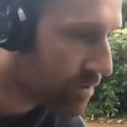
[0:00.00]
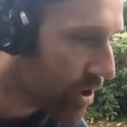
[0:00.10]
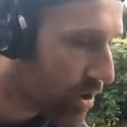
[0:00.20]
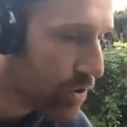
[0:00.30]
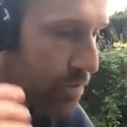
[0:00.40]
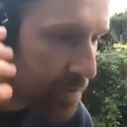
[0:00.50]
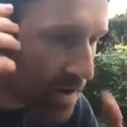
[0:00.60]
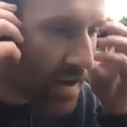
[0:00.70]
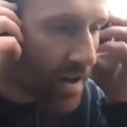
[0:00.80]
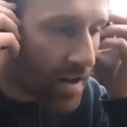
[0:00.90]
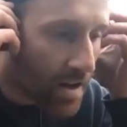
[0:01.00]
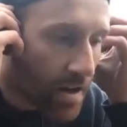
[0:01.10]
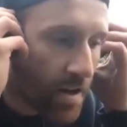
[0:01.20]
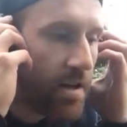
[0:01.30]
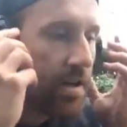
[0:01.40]
if you've got a hoop,
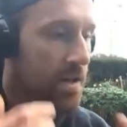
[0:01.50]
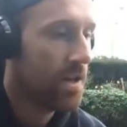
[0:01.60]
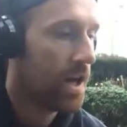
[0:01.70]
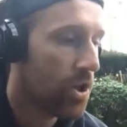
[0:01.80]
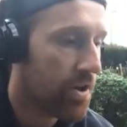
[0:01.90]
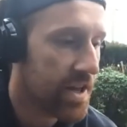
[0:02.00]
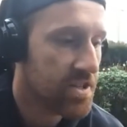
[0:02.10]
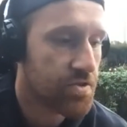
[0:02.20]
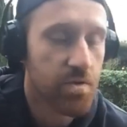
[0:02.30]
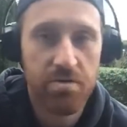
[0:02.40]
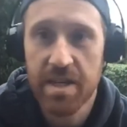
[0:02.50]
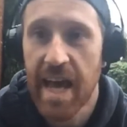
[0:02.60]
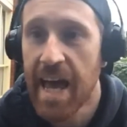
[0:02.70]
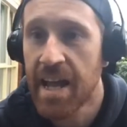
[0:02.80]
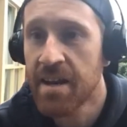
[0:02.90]
a lot of these drills
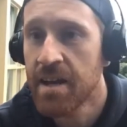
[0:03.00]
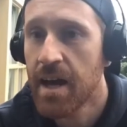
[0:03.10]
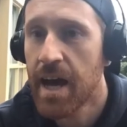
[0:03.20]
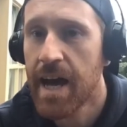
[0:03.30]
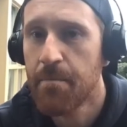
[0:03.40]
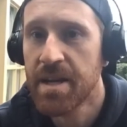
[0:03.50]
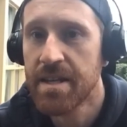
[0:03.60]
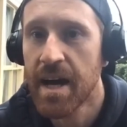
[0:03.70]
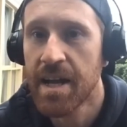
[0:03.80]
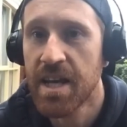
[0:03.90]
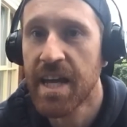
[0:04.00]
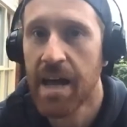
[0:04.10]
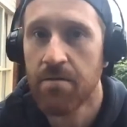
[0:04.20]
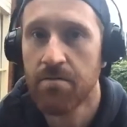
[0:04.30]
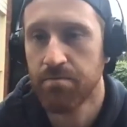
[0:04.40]
can uh, be done. You
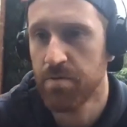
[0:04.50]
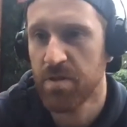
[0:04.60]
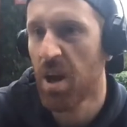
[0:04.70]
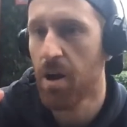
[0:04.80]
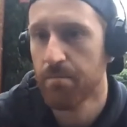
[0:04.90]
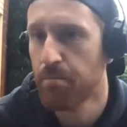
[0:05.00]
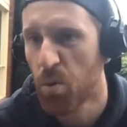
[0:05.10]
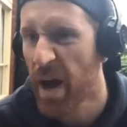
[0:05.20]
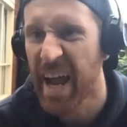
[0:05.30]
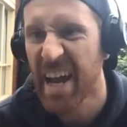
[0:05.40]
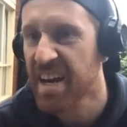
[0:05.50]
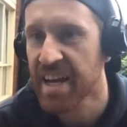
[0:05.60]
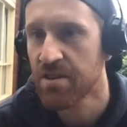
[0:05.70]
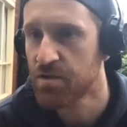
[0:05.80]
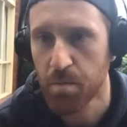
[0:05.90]
can you know, ball
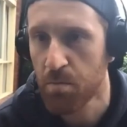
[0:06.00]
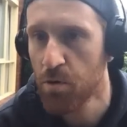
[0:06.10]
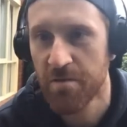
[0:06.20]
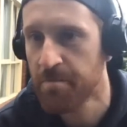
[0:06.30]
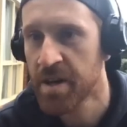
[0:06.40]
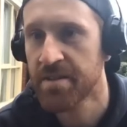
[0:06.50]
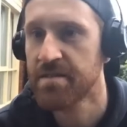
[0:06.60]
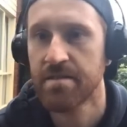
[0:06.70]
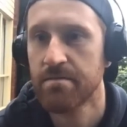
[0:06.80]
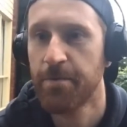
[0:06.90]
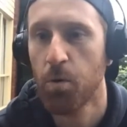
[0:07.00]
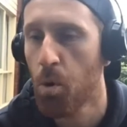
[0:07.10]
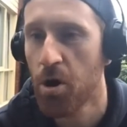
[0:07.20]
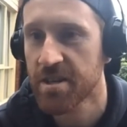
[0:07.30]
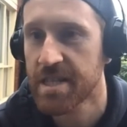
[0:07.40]
handling, dribble movements,
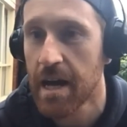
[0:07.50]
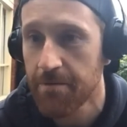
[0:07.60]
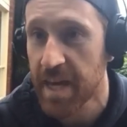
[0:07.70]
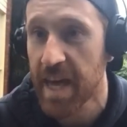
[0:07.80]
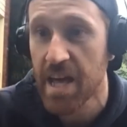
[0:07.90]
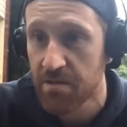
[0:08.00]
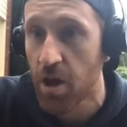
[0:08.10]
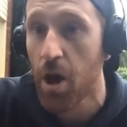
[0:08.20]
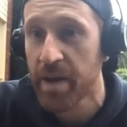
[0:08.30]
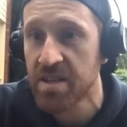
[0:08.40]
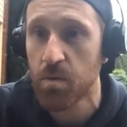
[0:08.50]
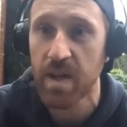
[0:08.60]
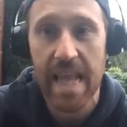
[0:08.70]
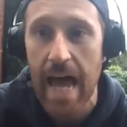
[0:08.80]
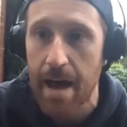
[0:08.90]
footwork stuff. You can go
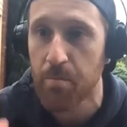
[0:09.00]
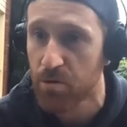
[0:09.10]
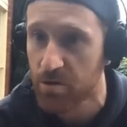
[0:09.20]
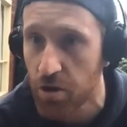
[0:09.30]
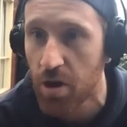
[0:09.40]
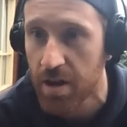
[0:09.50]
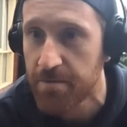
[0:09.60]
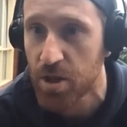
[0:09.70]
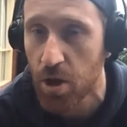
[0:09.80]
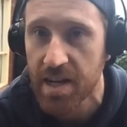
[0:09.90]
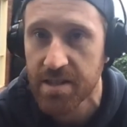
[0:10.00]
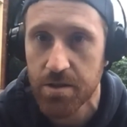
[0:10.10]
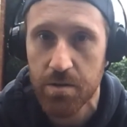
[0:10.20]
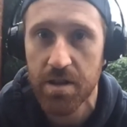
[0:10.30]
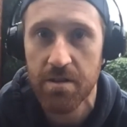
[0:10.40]
into a layup or a shot if you'd like
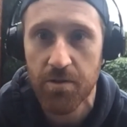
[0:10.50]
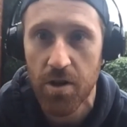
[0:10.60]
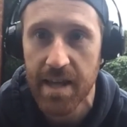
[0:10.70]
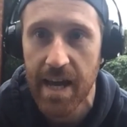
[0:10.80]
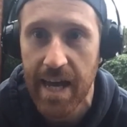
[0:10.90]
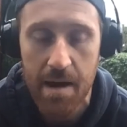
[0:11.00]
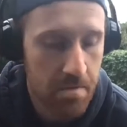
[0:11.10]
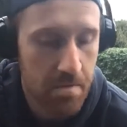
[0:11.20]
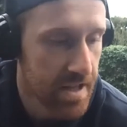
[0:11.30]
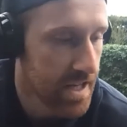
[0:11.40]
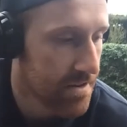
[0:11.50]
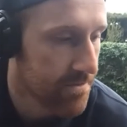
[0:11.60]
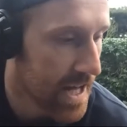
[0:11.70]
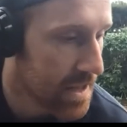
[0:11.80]
to, and you've got that capability